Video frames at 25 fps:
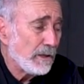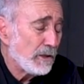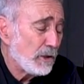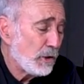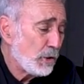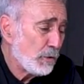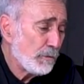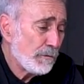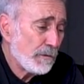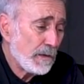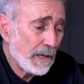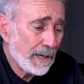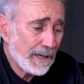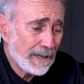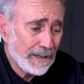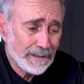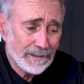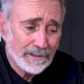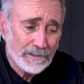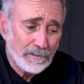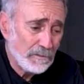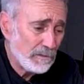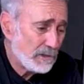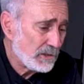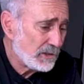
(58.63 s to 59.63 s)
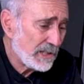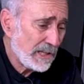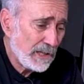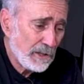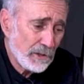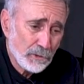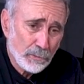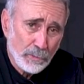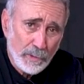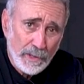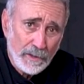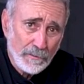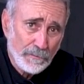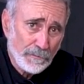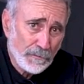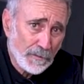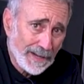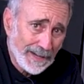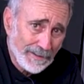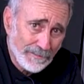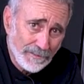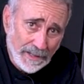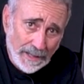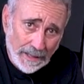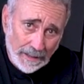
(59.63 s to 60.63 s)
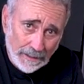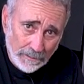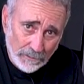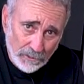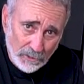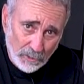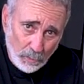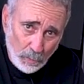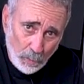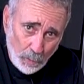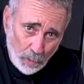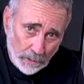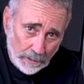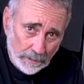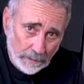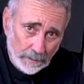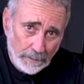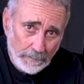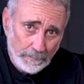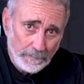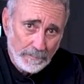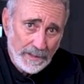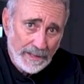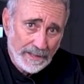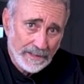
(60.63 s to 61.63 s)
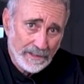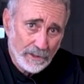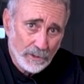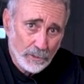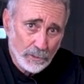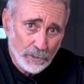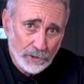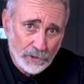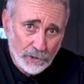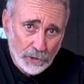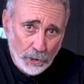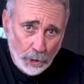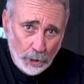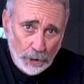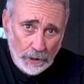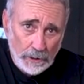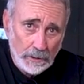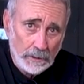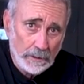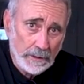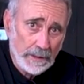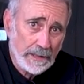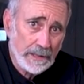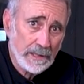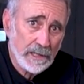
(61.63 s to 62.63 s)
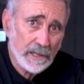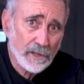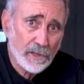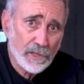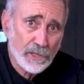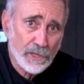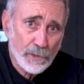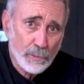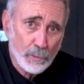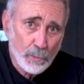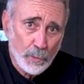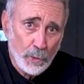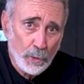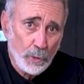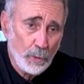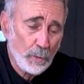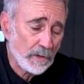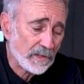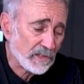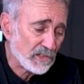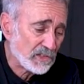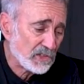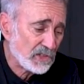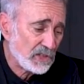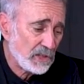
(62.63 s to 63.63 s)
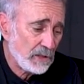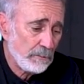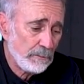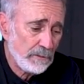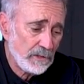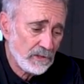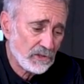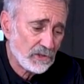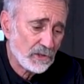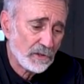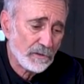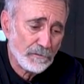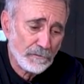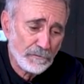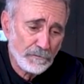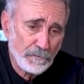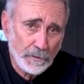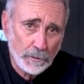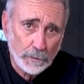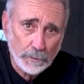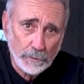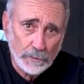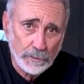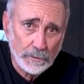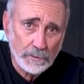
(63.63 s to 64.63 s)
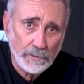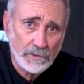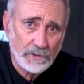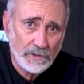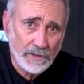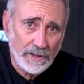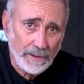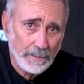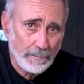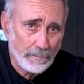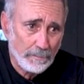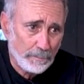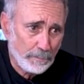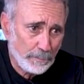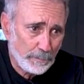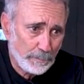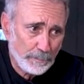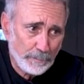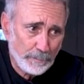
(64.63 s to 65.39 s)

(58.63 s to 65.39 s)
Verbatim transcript: You've got, say, three to five gallons of water, and you circulate it through a series of filters and